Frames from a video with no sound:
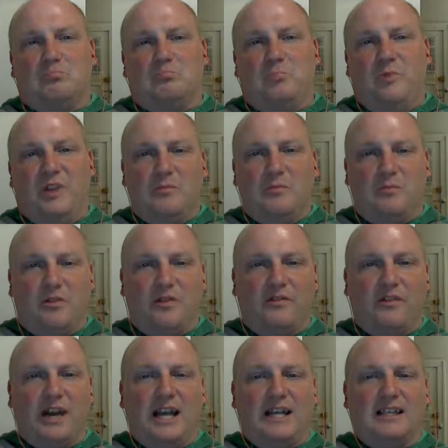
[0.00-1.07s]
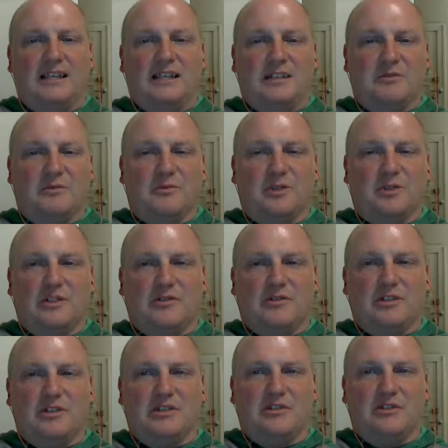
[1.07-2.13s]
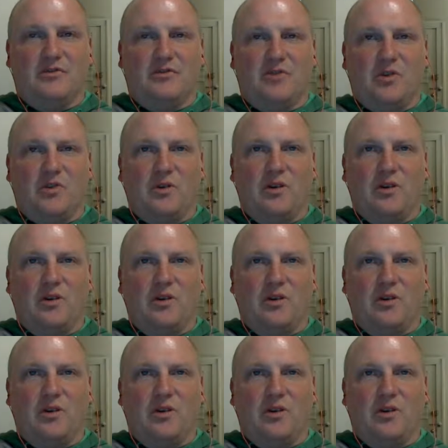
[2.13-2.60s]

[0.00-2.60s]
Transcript: then provide these resources for